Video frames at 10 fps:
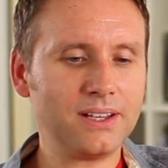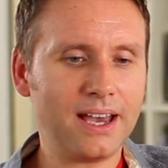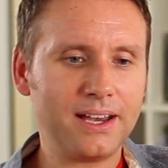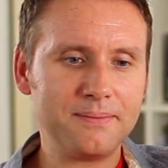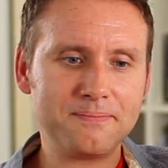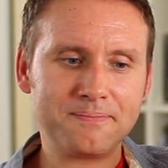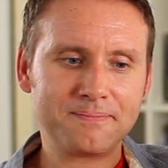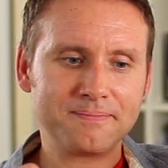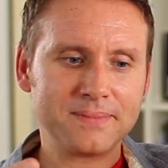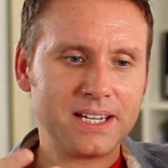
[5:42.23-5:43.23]

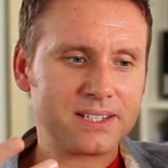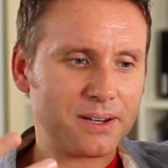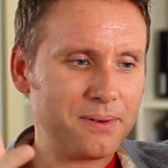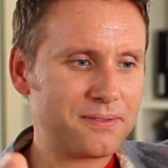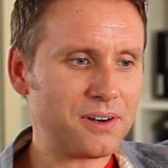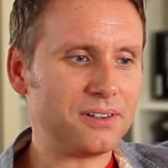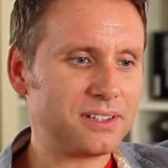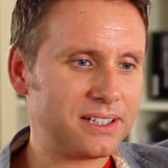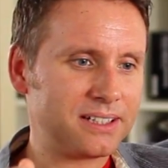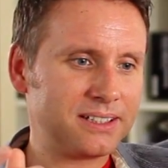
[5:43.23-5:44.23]
So we've got
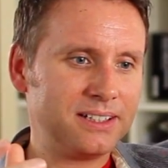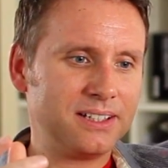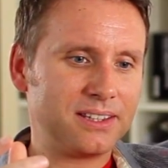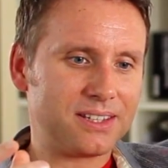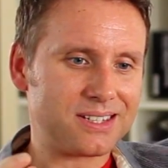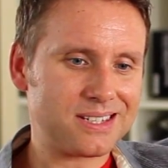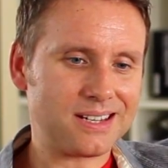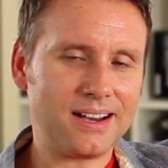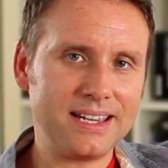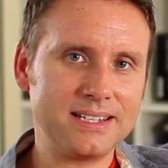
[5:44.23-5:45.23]
the
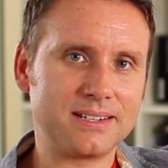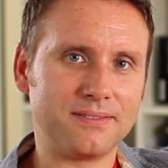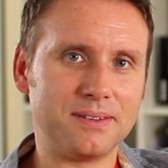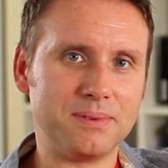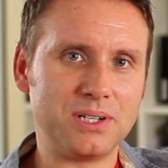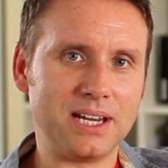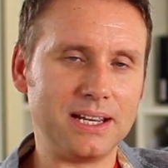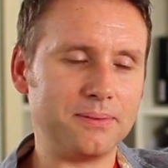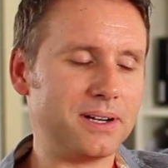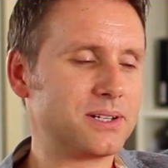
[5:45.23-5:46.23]
size of the
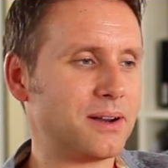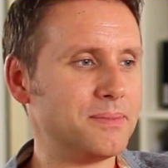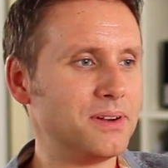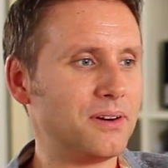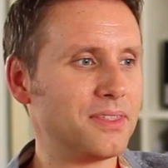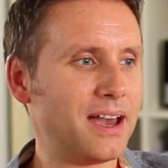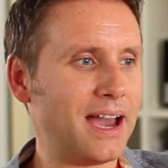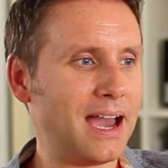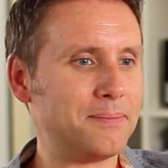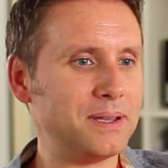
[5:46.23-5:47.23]
machine, which I'm not that
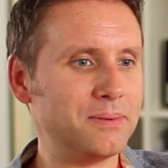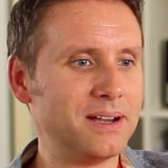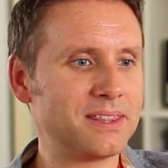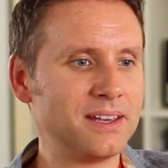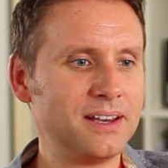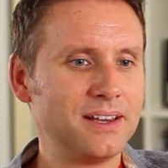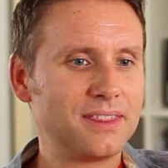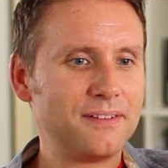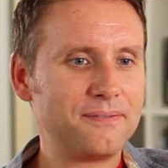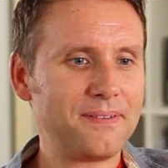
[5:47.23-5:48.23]
happy with.
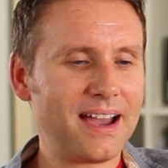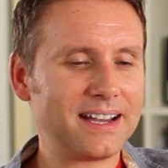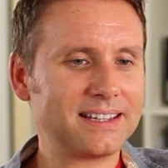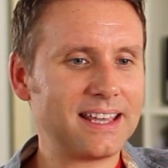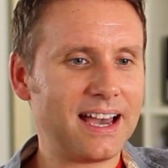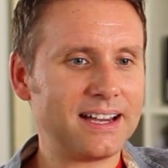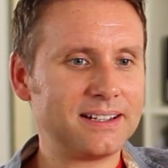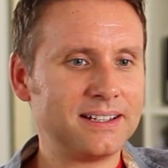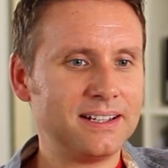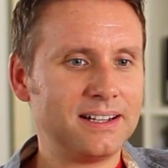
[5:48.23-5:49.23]
The fact that
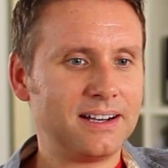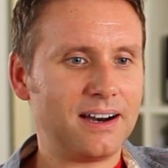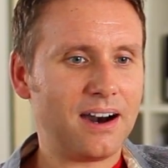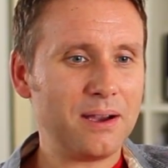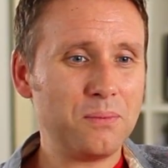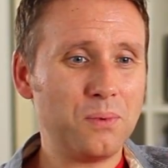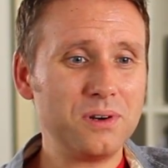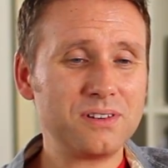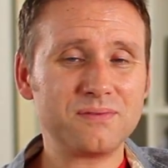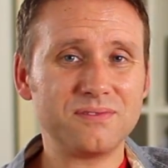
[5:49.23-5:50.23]
I
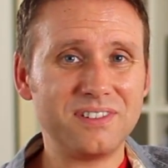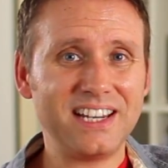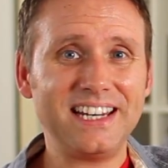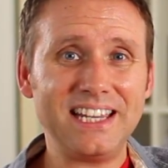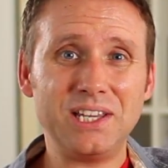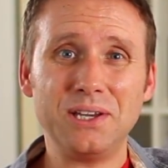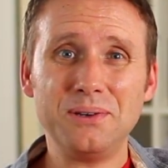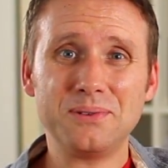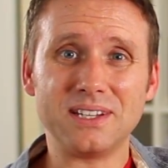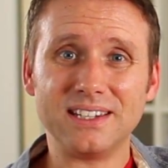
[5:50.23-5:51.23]
wouldn't really
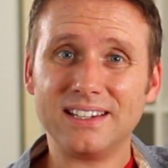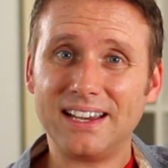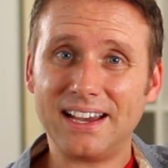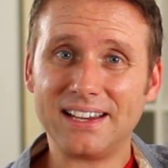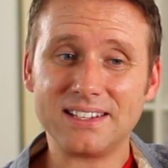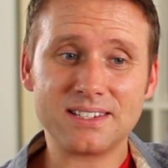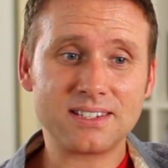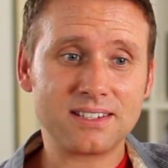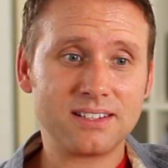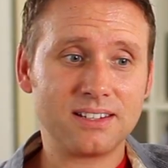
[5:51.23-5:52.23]
use it as